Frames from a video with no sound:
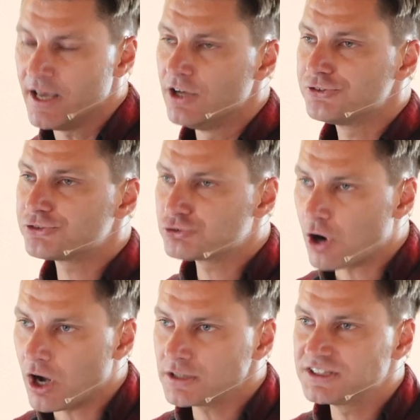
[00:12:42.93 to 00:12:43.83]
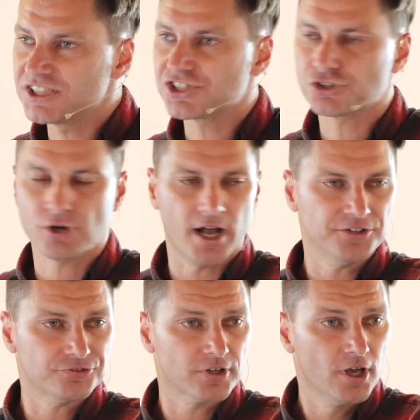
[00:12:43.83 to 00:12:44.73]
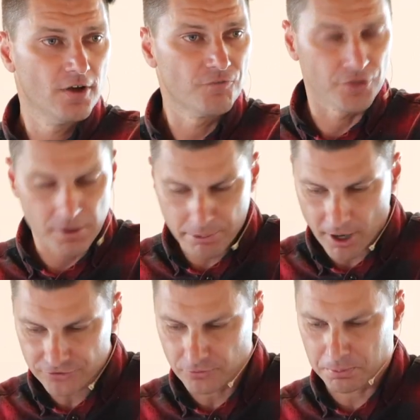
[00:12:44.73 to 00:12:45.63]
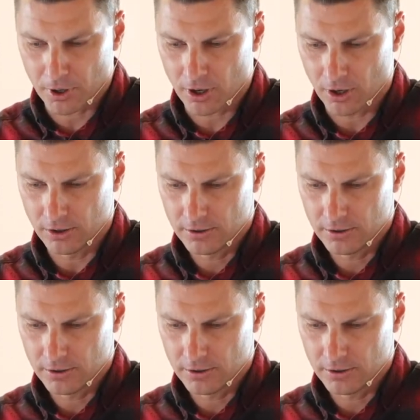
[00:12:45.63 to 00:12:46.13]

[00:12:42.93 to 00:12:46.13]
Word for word: strong distrust for the Apostle Paul.